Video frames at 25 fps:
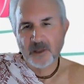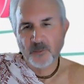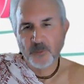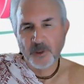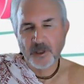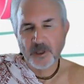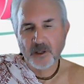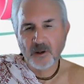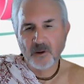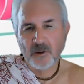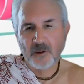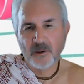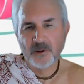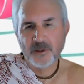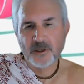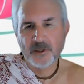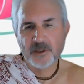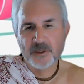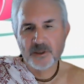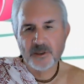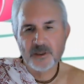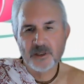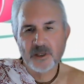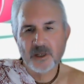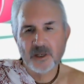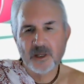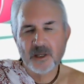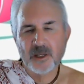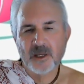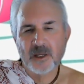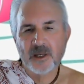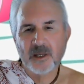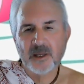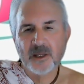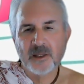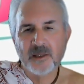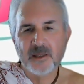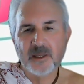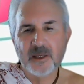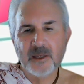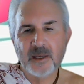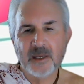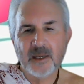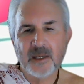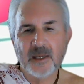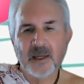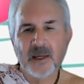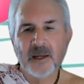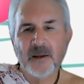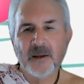We call this
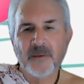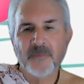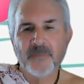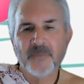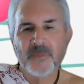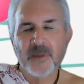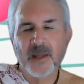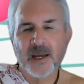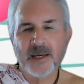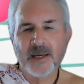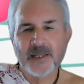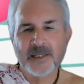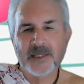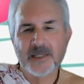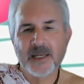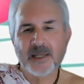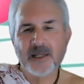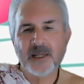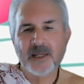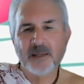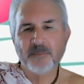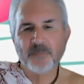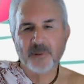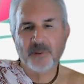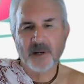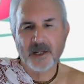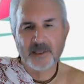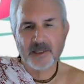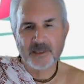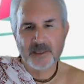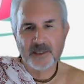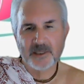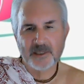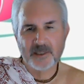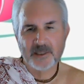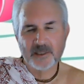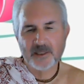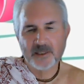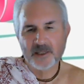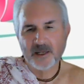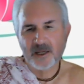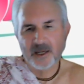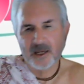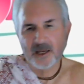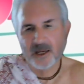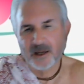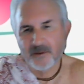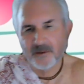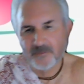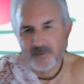the ascending process
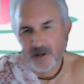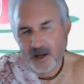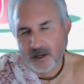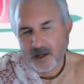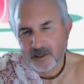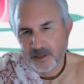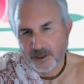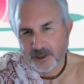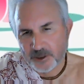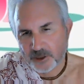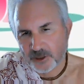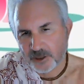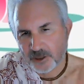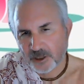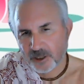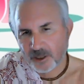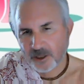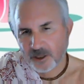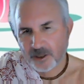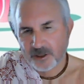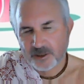of knowledge,